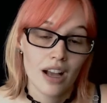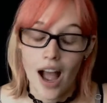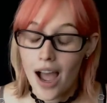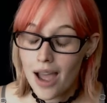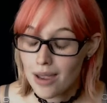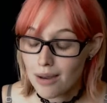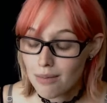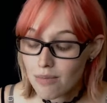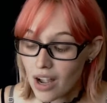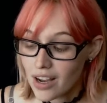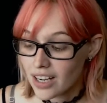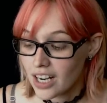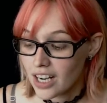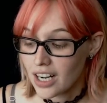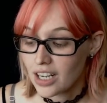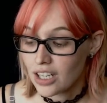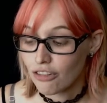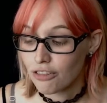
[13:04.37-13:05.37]
I am not
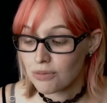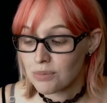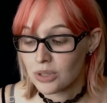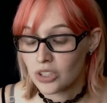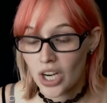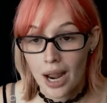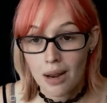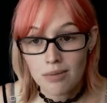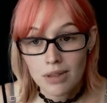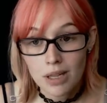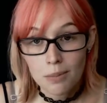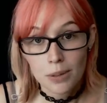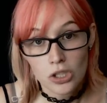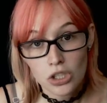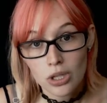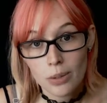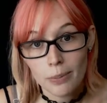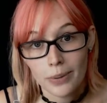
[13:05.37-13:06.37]
kidding you, from the time they
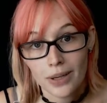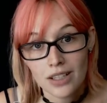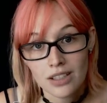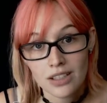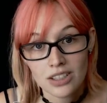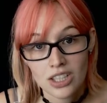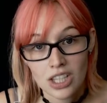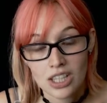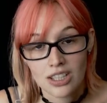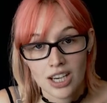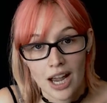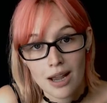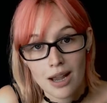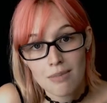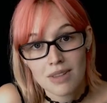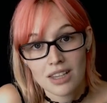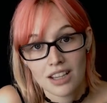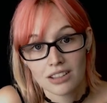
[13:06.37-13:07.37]
push the button to the
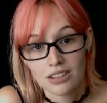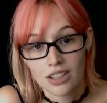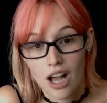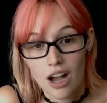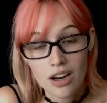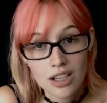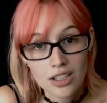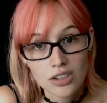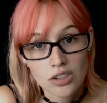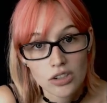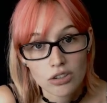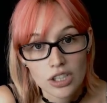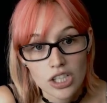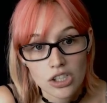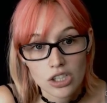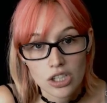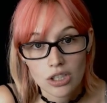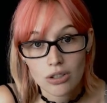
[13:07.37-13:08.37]
time that the logon
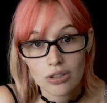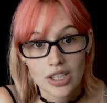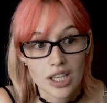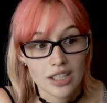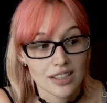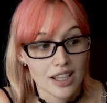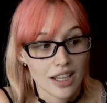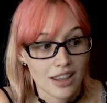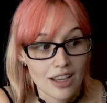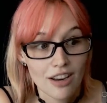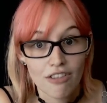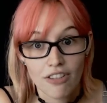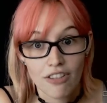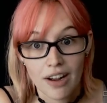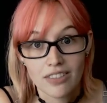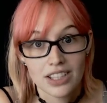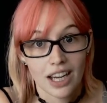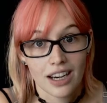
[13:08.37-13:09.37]
screen shows is, I think,
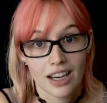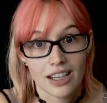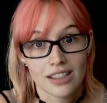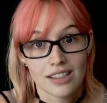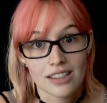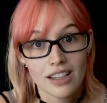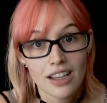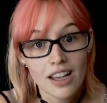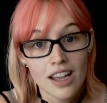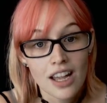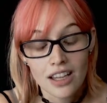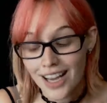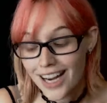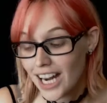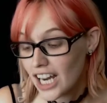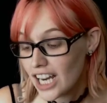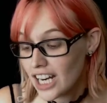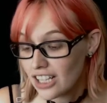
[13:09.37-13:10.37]
5 seconds.
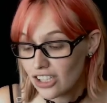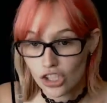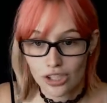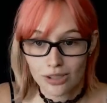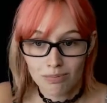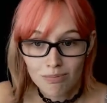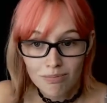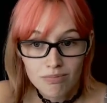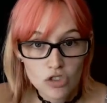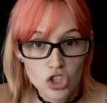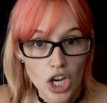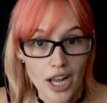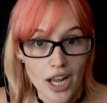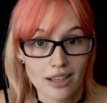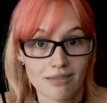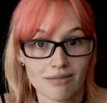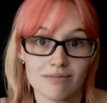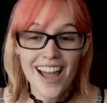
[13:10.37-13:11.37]
Like, it is just
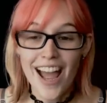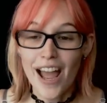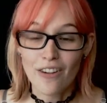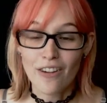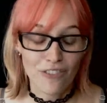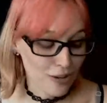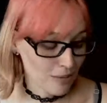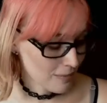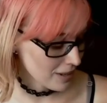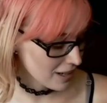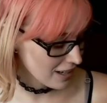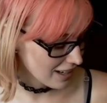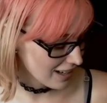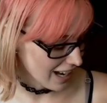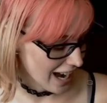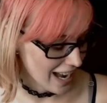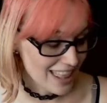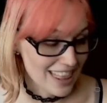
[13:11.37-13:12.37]
done. And for
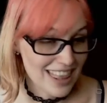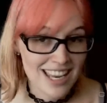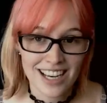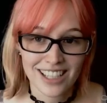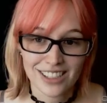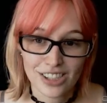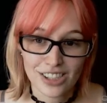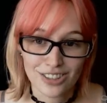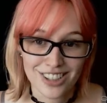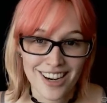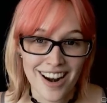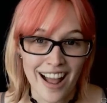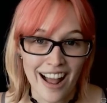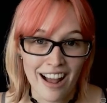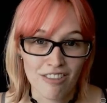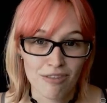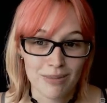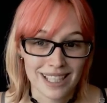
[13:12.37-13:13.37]
me, I think it's
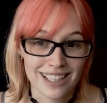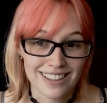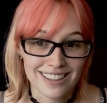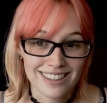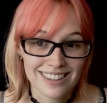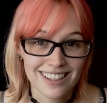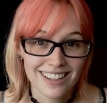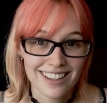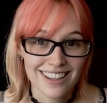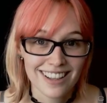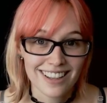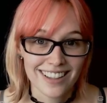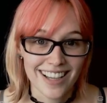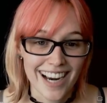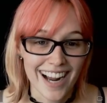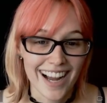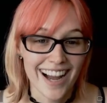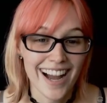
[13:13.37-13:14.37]
3.5 minutes.
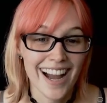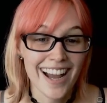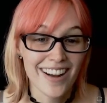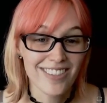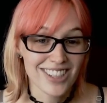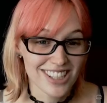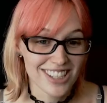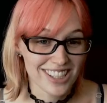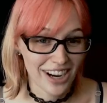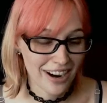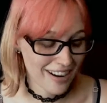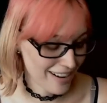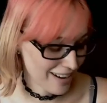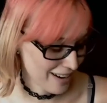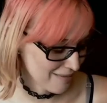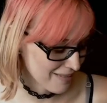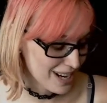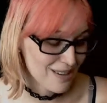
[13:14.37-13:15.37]
Like, I have to turn
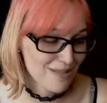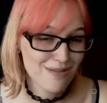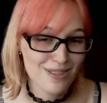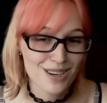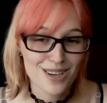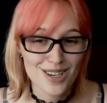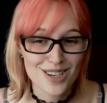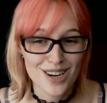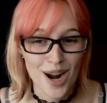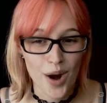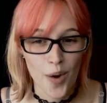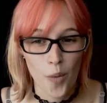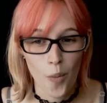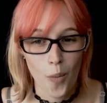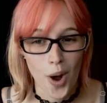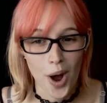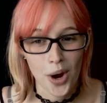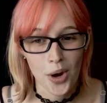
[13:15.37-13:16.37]
on my computer and
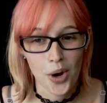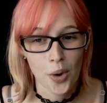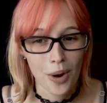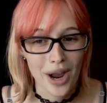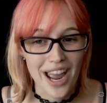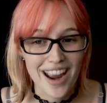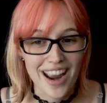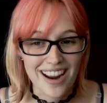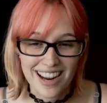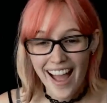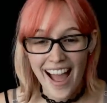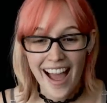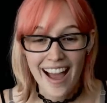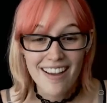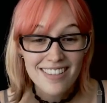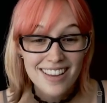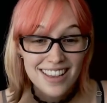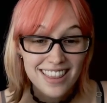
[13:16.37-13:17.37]
walk away.
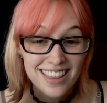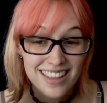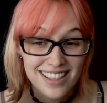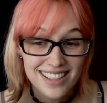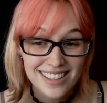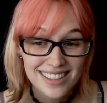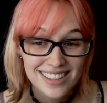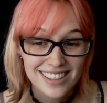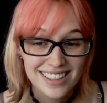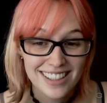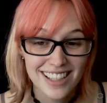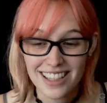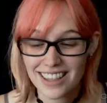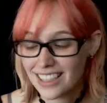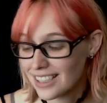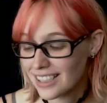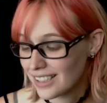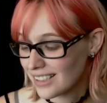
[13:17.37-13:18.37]
Having this, like,
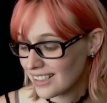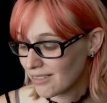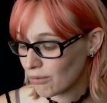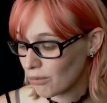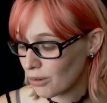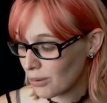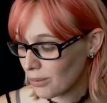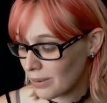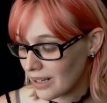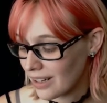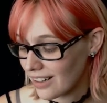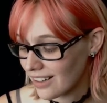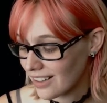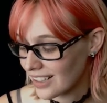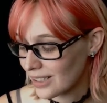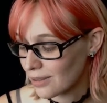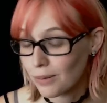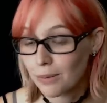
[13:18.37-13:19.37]
this will be
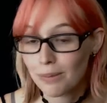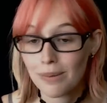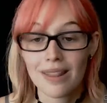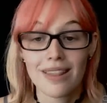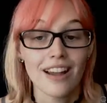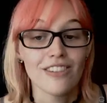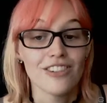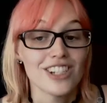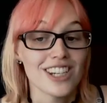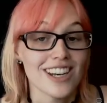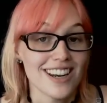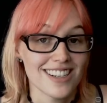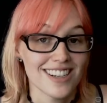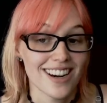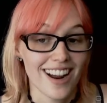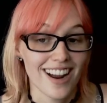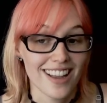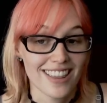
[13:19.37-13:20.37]

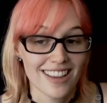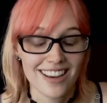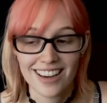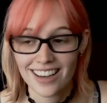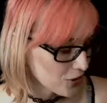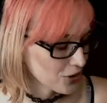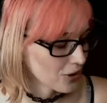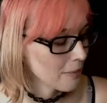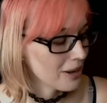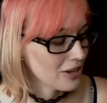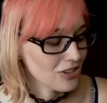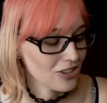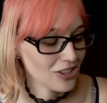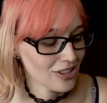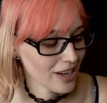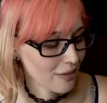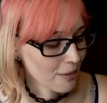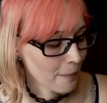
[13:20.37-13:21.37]
life-changing, I think. So I
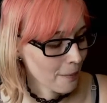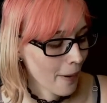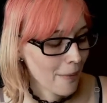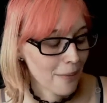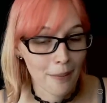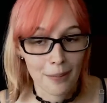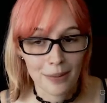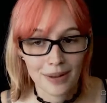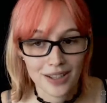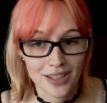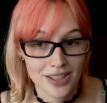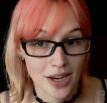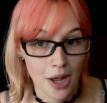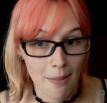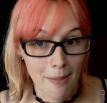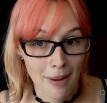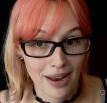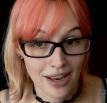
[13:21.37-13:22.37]
mentioned I would probably
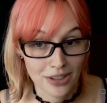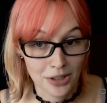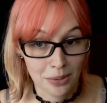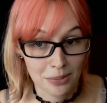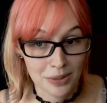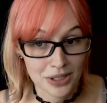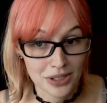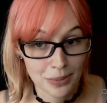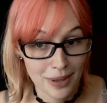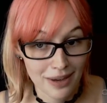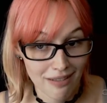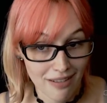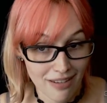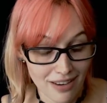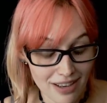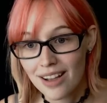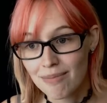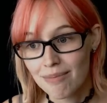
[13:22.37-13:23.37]
install my Adobe suite on
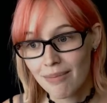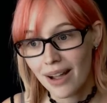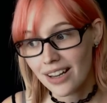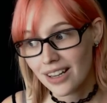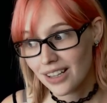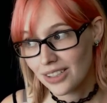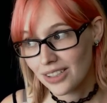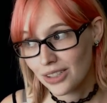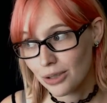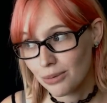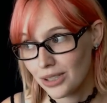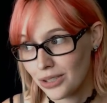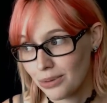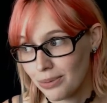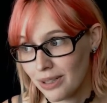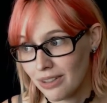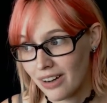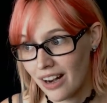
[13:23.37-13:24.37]
it. My Adobe
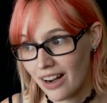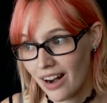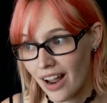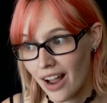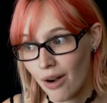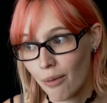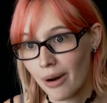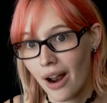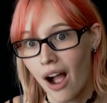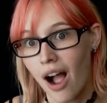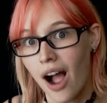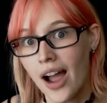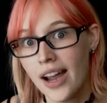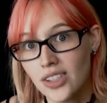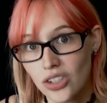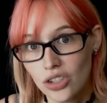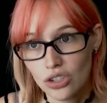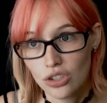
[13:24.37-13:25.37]
suite right now, when
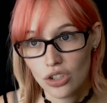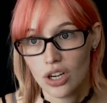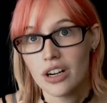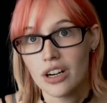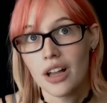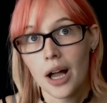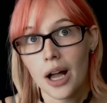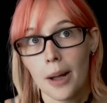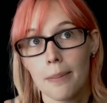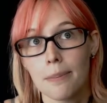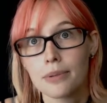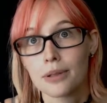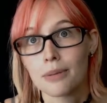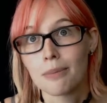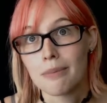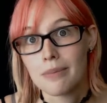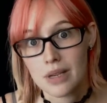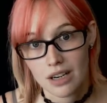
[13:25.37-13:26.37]
I start up
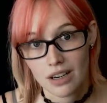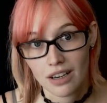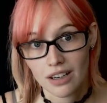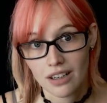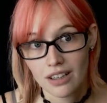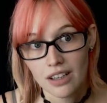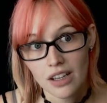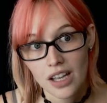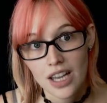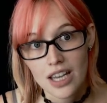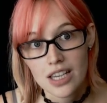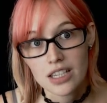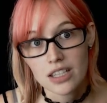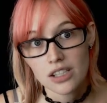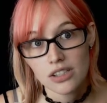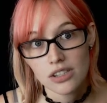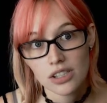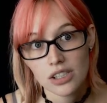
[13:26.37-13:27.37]
Premiere, it
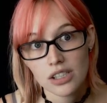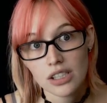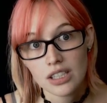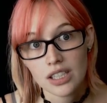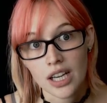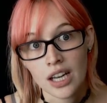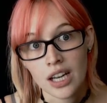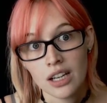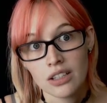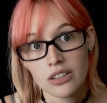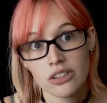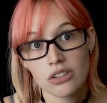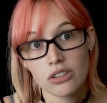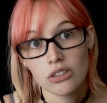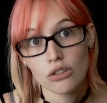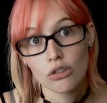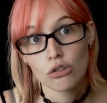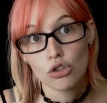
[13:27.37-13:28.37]
usually
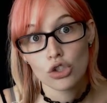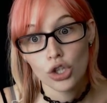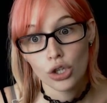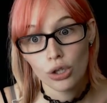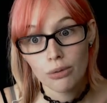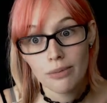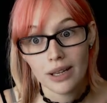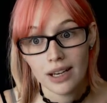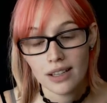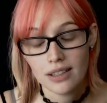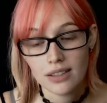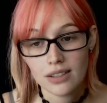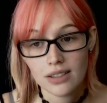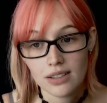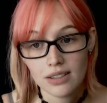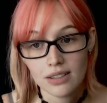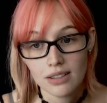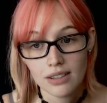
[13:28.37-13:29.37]
takes 2
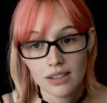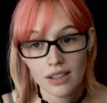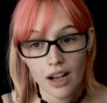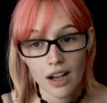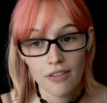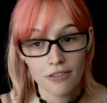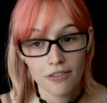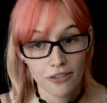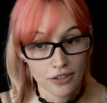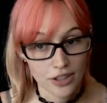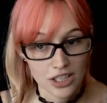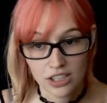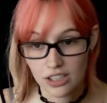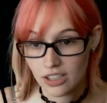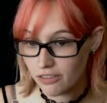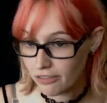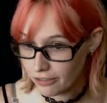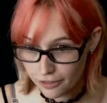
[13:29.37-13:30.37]
minutes for it
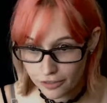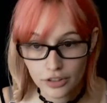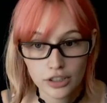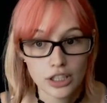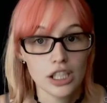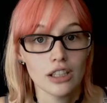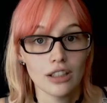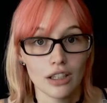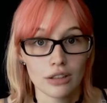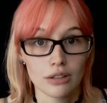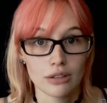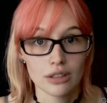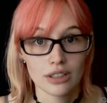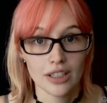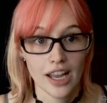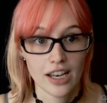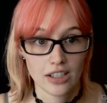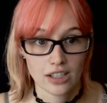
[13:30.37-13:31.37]
to fully load
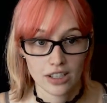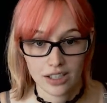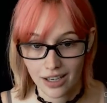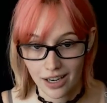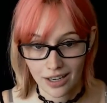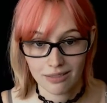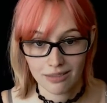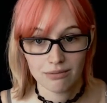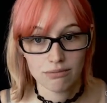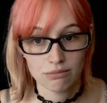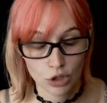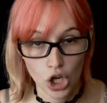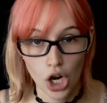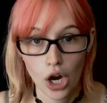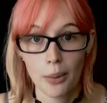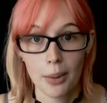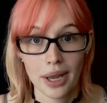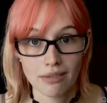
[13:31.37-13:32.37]
and to get
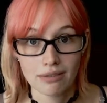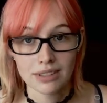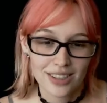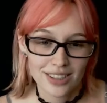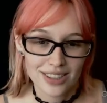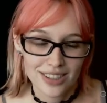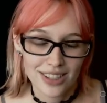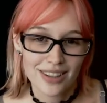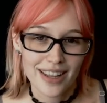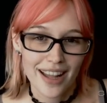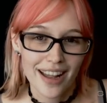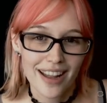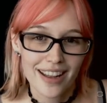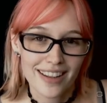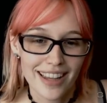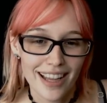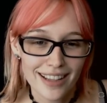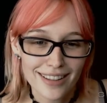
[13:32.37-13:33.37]
going. So
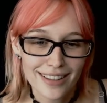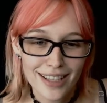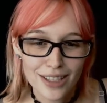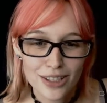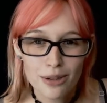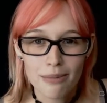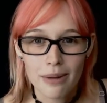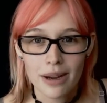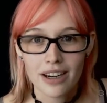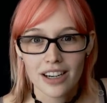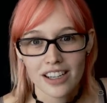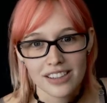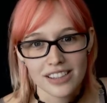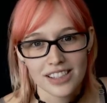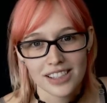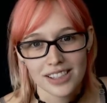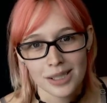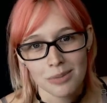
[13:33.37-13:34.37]
that like
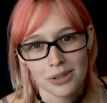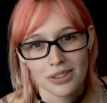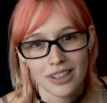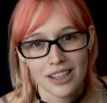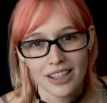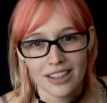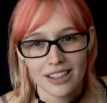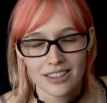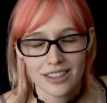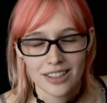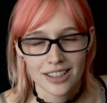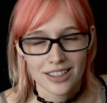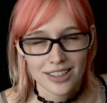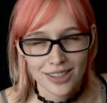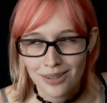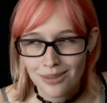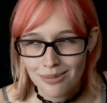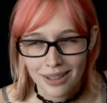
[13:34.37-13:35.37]
numerically seems really low. It's like
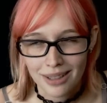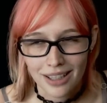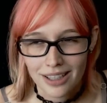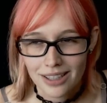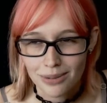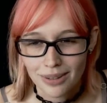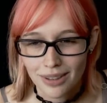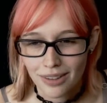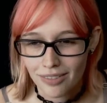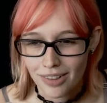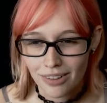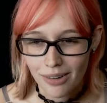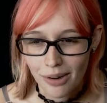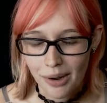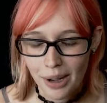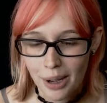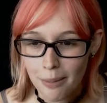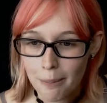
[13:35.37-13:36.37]
2 minutes, whatever, grow
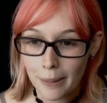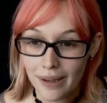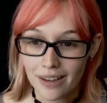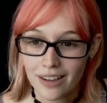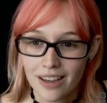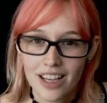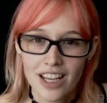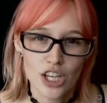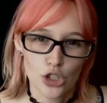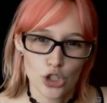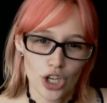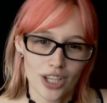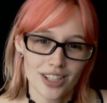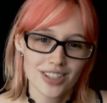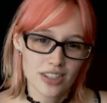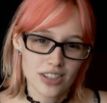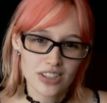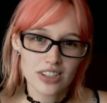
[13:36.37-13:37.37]
up. But
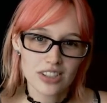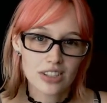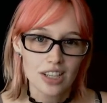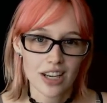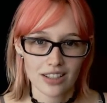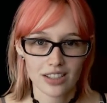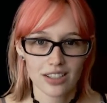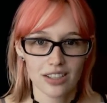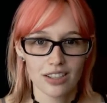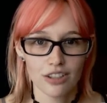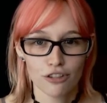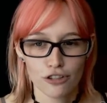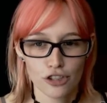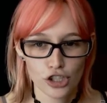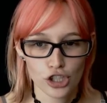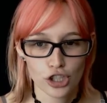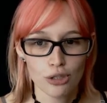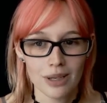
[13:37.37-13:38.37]
just sit
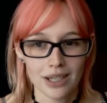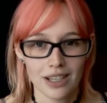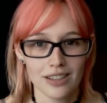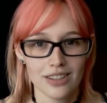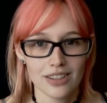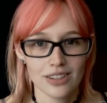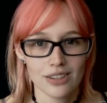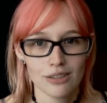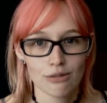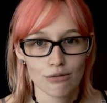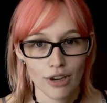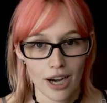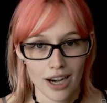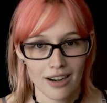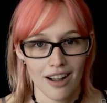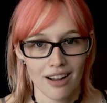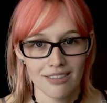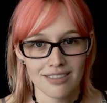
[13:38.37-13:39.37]
for 2 minutes
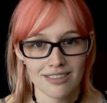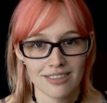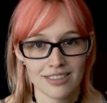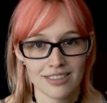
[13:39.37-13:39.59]
right now.